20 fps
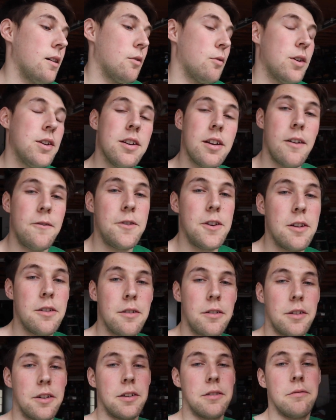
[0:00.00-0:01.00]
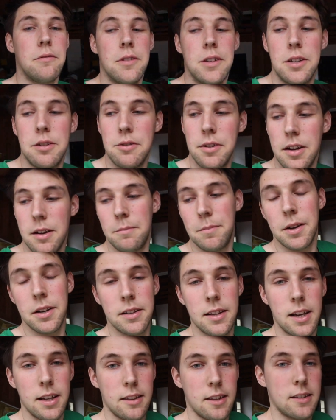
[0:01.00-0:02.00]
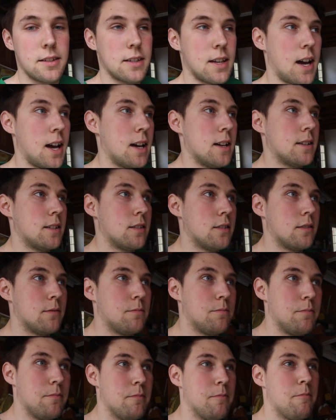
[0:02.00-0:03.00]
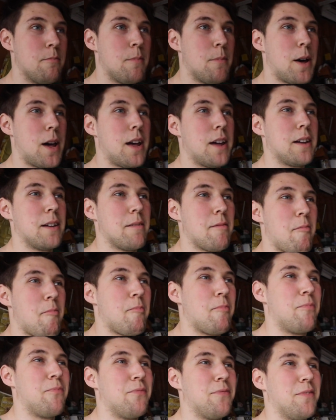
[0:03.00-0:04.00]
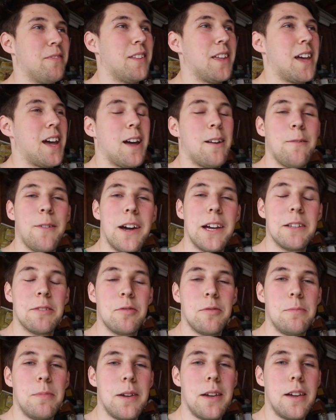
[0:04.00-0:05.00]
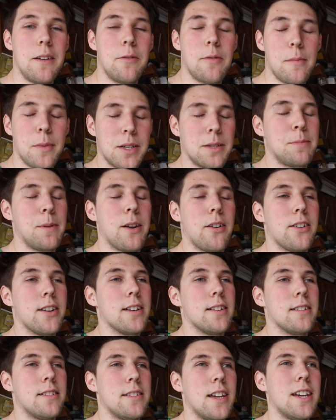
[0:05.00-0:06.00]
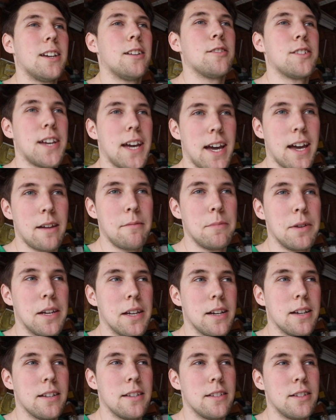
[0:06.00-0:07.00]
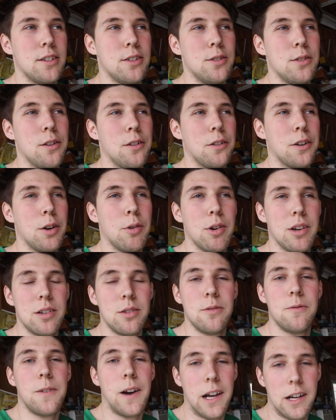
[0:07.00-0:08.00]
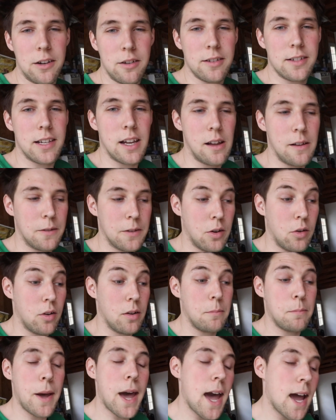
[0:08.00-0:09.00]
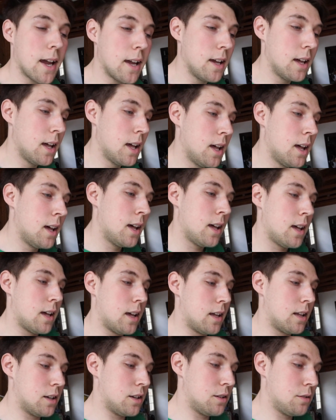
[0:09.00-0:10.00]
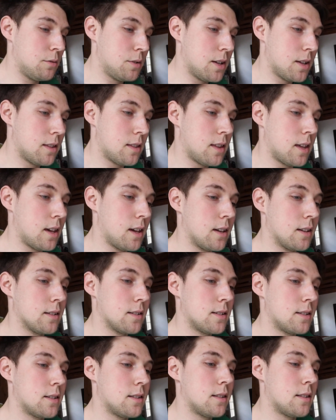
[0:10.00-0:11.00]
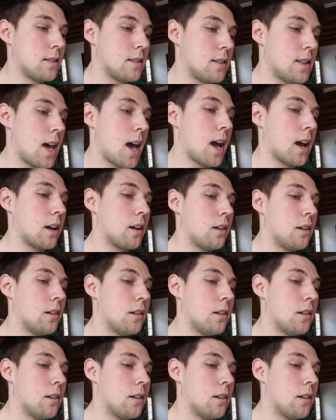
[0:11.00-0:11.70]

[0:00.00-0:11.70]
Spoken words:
If you're doing a build like this, guys, my advice would be, from experience, take your time, because you're going to find yourself going back and doing things that